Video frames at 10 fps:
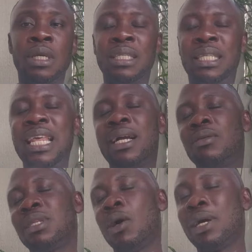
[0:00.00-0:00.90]
Senior
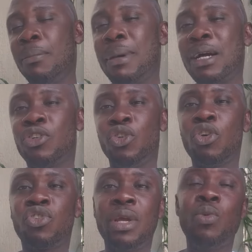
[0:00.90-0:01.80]
counselor will come back to your
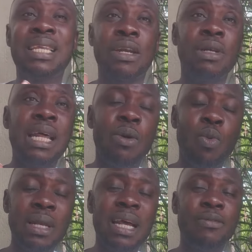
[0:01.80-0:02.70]
screen with another
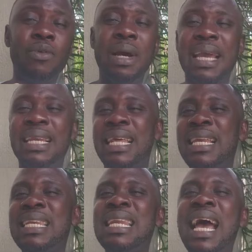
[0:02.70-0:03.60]
wonderful and
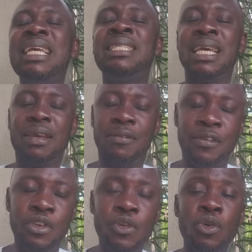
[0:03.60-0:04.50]
then nice
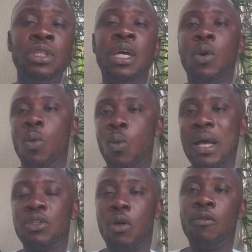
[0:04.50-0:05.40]
videos
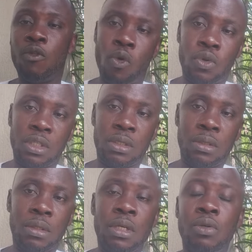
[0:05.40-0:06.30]
once of course.
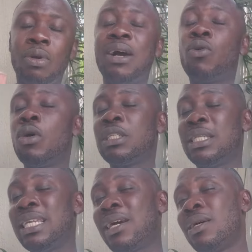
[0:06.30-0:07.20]
You can call
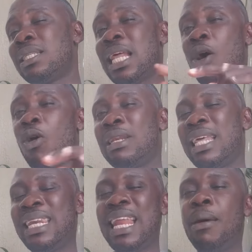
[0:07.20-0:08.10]
senior counselor on the
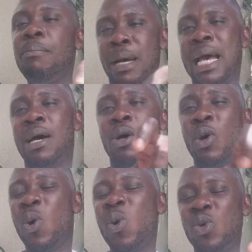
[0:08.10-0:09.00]
number
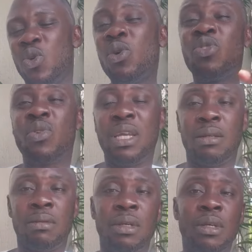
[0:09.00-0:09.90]
on your
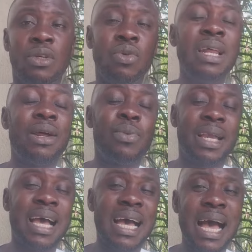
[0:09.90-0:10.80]
screen so that we
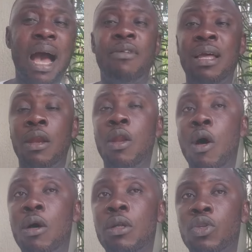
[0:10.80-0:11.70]
can have a
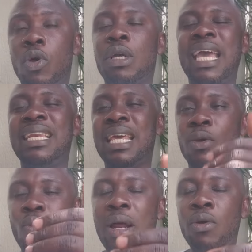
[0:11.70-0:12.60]
long talk and
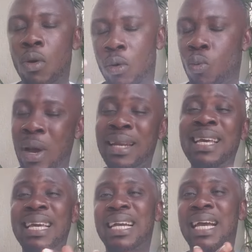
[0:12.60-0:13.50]
then one-on-one -on -one
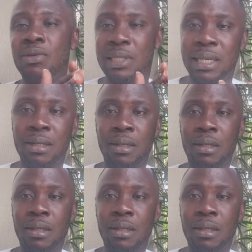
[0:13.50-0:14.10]
counseling.